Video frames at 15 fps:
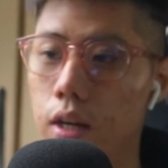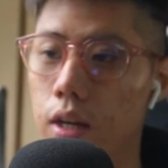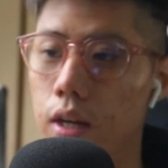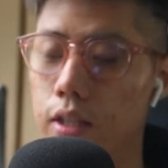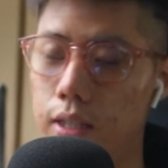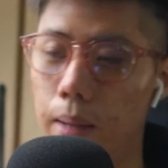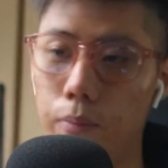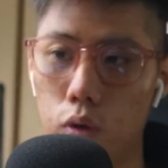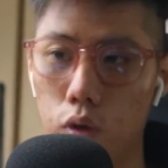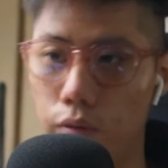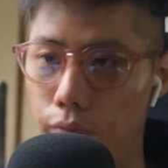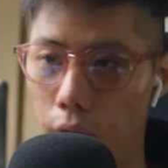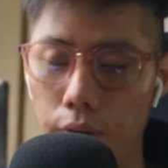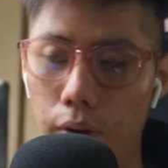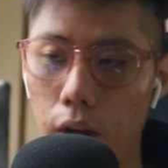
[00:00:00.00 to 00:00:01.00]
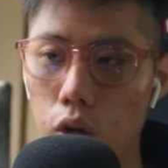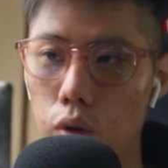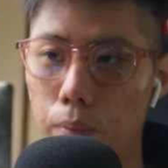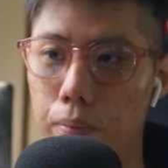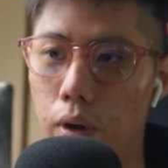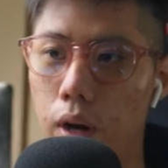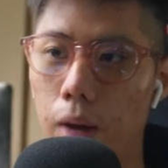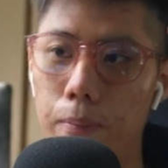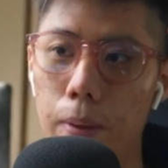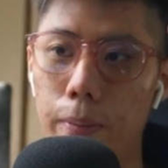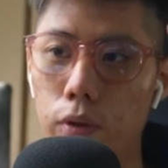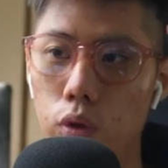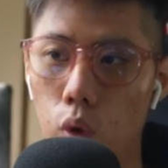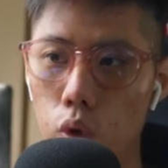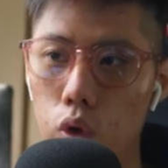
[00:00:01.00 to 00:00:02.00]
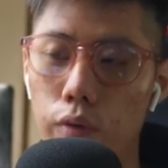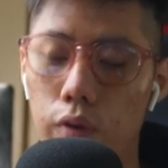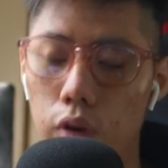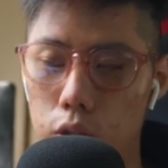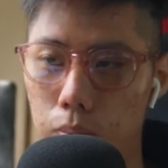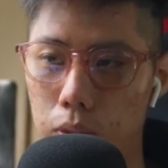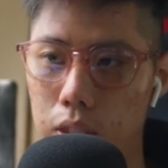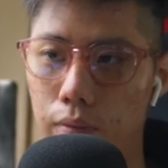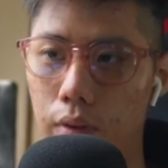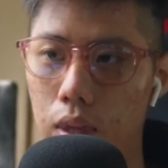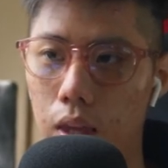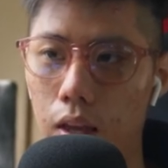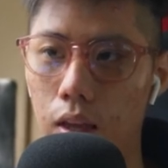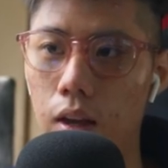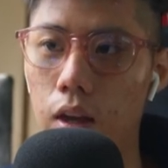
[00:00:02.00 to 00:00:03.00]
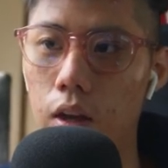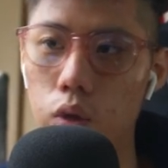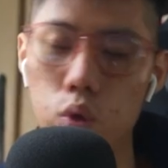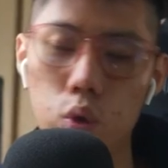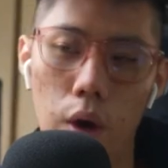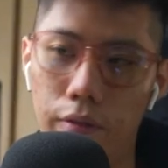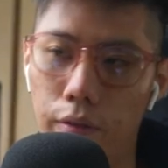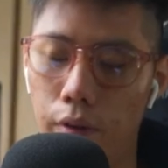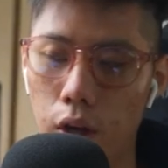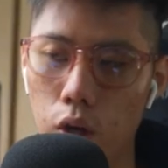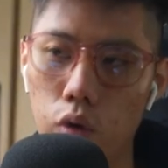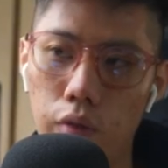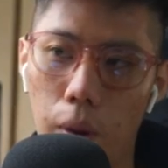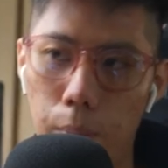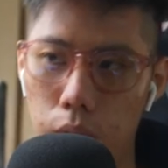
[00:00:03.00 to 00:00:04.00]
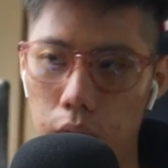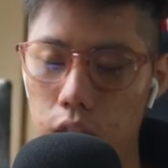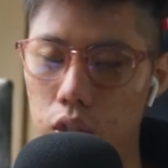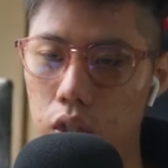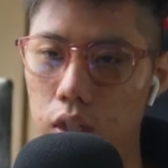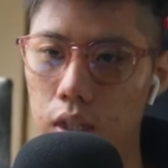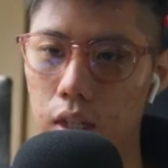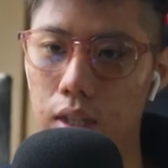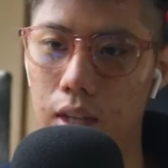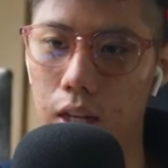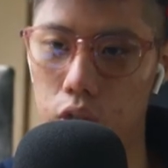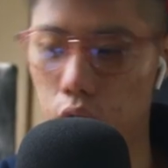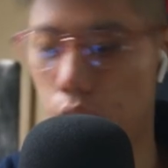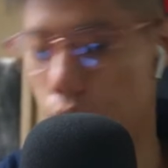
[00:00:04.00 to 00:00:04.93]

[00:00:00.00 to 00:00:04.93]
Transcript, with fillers: uh, some very, very good product, people know you for a specific thing, you have a very good reputation in the industry,